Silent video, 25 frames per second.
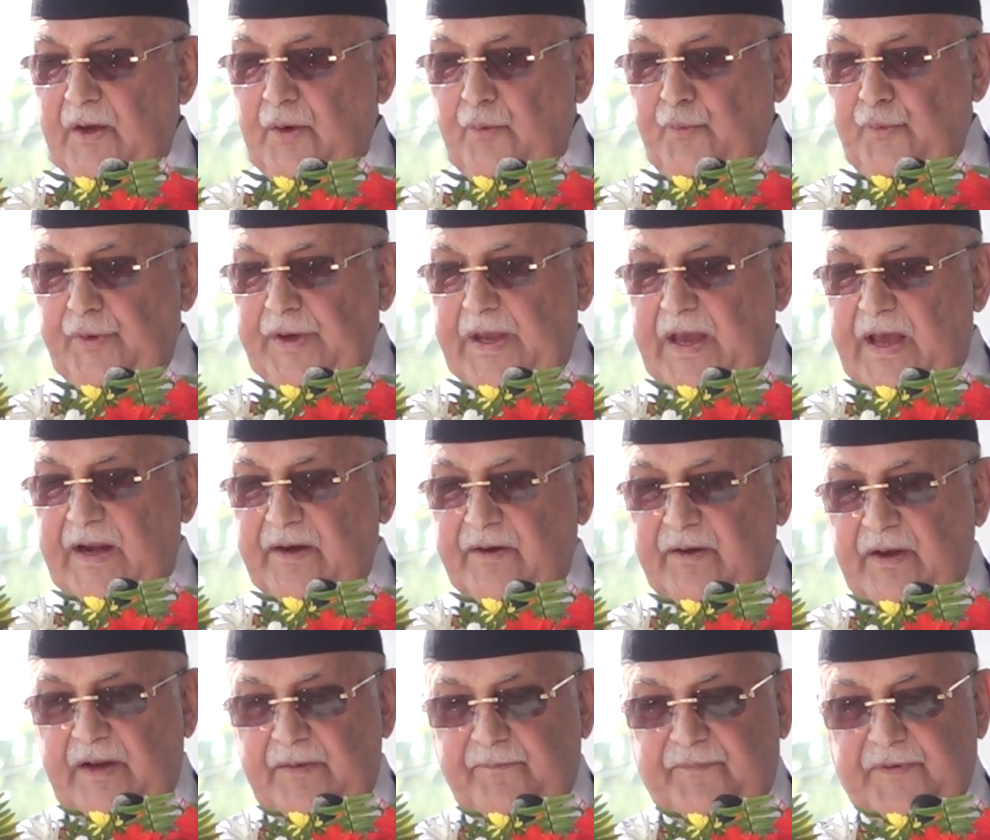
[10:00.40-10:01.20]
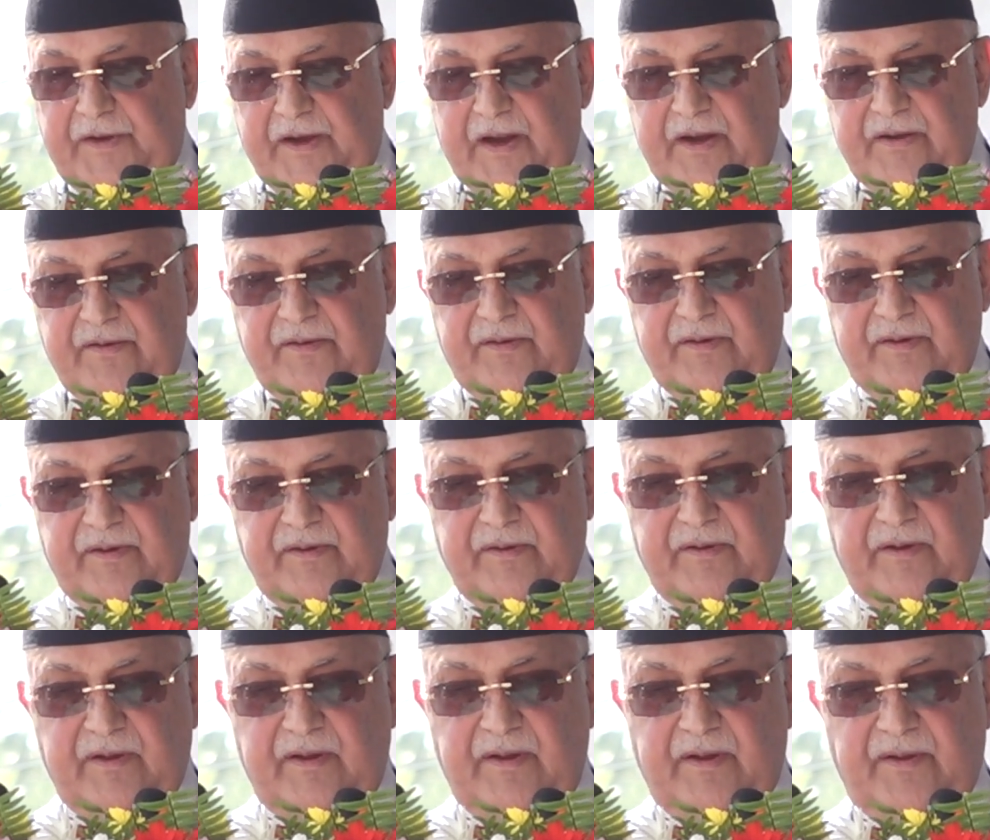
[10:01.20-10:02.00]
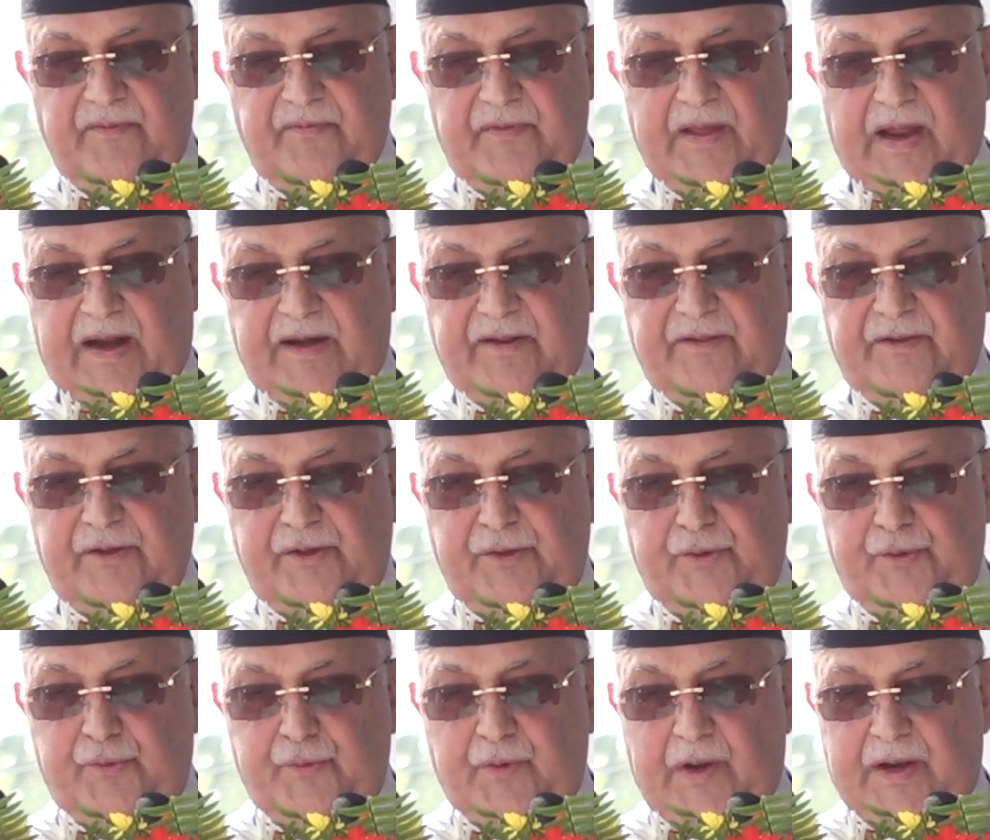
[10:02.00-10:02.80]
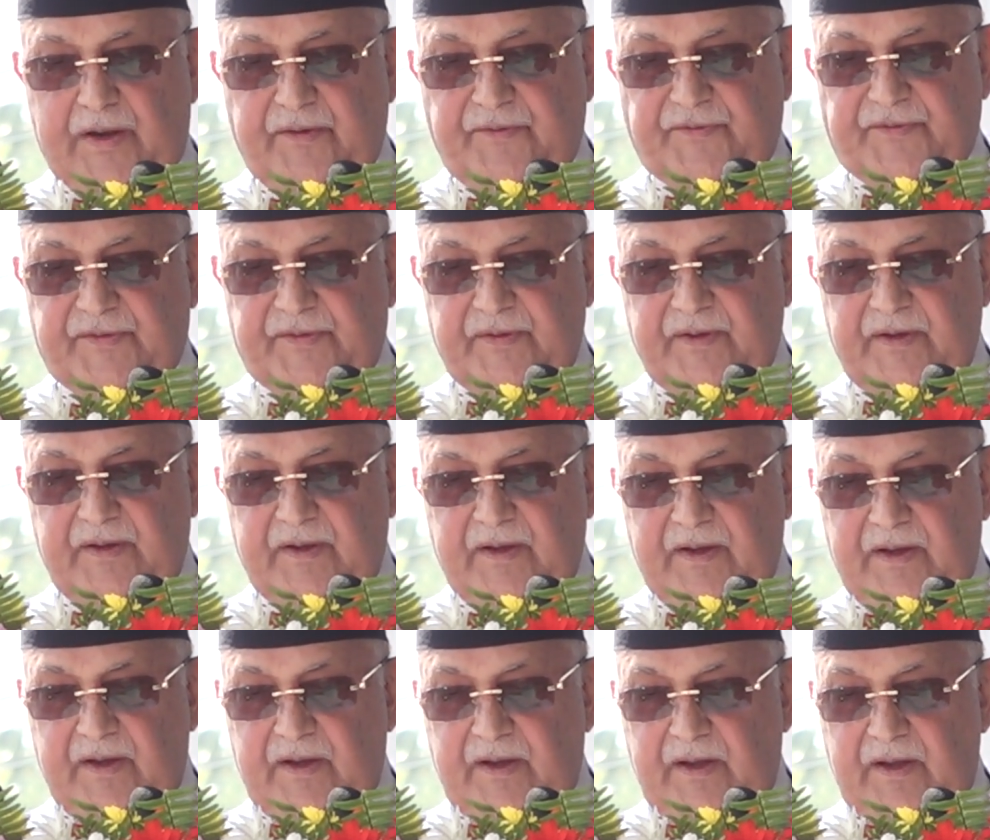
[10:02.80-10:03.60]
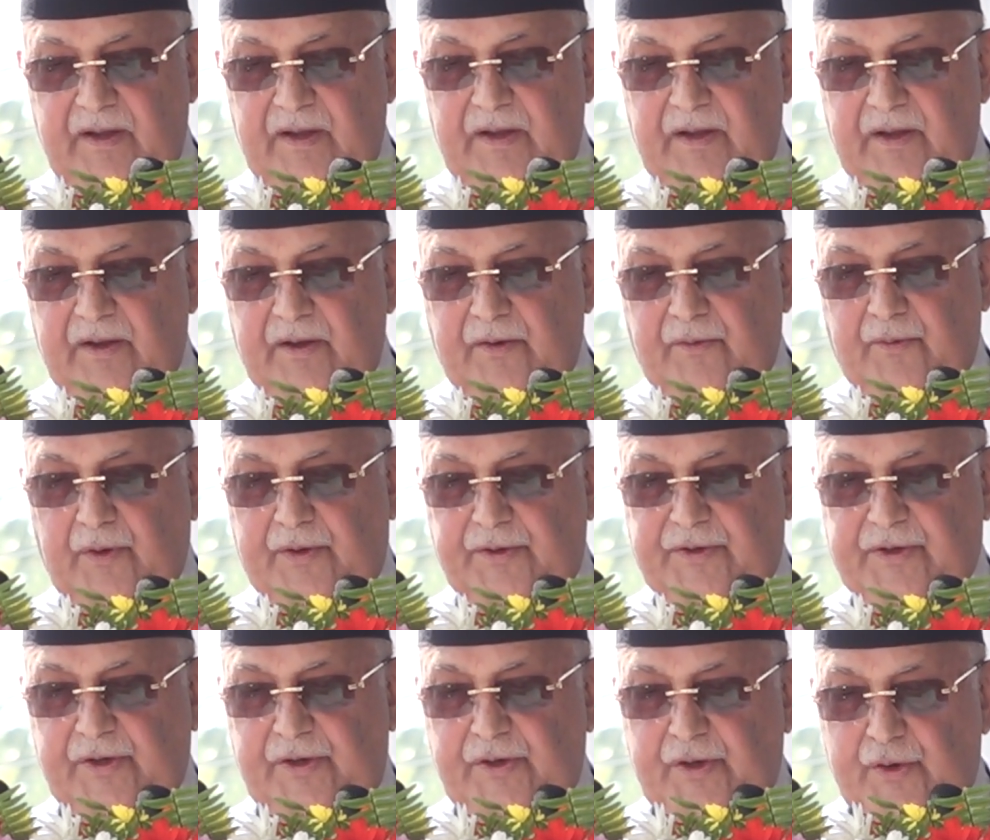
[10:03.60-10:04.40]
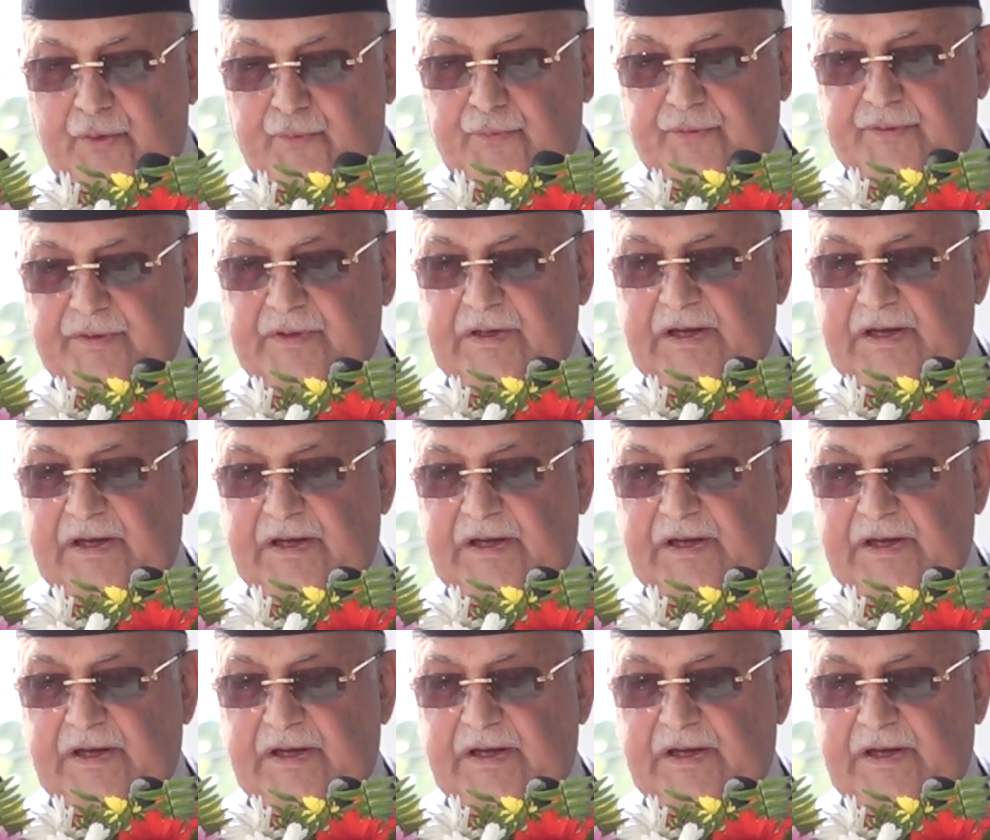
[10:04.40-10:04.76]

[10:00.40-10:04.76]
We are confident that the UN's continued